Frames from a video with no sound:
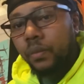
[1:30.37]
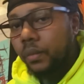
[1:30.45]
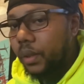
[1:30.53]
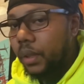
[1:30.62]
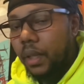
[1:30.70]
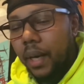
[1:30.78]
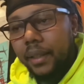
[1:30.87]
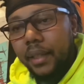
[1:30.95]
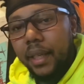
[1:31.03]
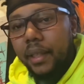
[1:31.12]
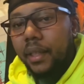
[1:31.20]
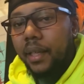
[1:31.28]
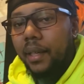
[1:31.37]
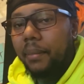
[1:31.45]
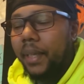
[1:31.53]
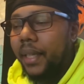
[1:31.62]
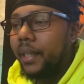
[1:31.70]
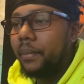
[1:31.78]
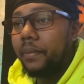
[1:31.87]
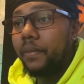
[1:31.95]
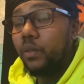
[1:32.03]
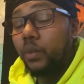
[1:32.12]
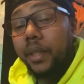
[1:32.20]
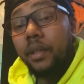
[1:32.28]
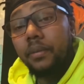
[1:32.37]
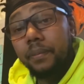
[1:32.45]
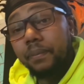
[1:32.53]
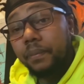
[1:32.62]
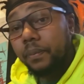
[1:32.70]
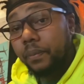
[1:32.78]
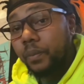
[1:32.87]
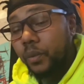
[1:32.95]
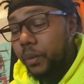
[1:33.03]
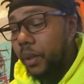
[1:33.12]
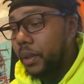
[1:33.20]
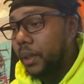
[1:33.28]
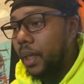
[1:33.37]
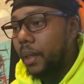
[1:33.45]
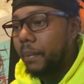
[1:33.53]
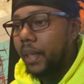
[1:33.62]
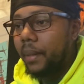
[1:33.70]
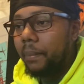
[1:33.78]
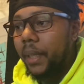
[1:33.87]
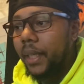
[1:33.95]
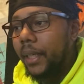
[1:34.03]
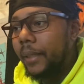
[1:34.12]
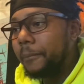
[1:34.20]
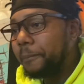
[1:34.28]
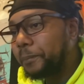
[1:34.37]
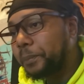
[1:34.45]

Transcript: You know, I thank y'all, man, for real. Real talk, man. But um,